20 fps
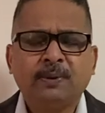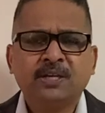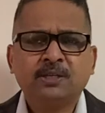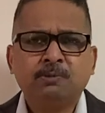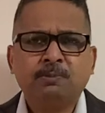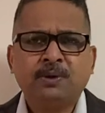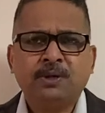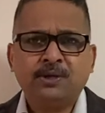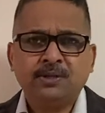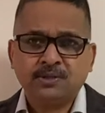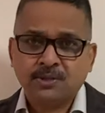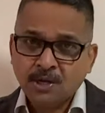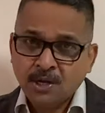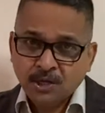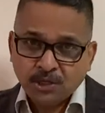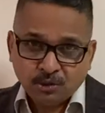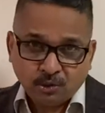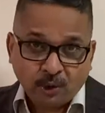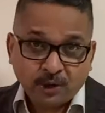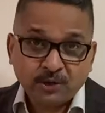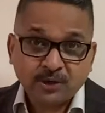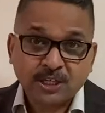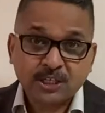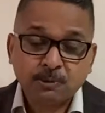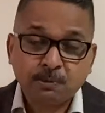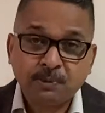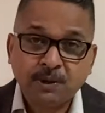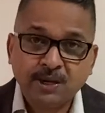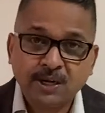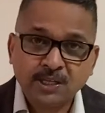experience. You're going to
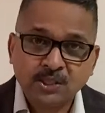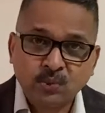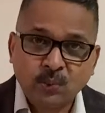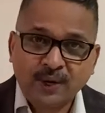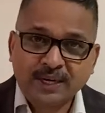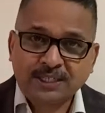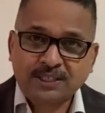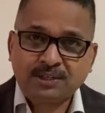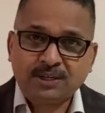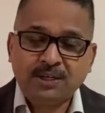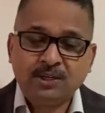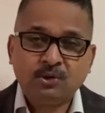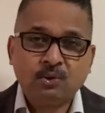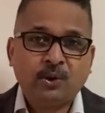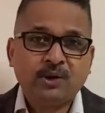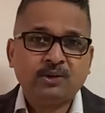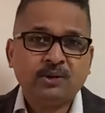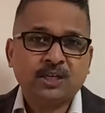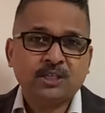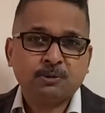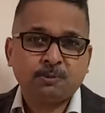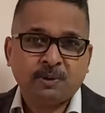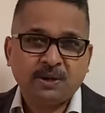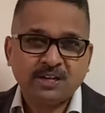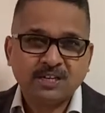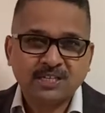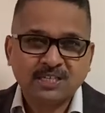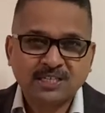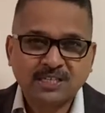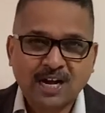experience victory. You're going to
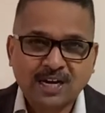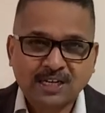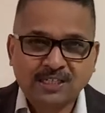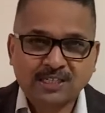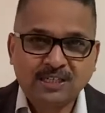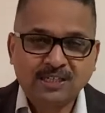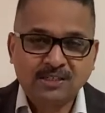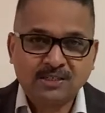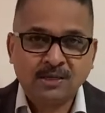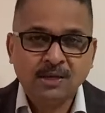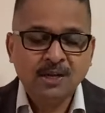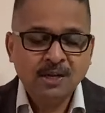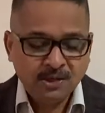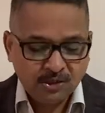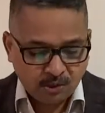experience success.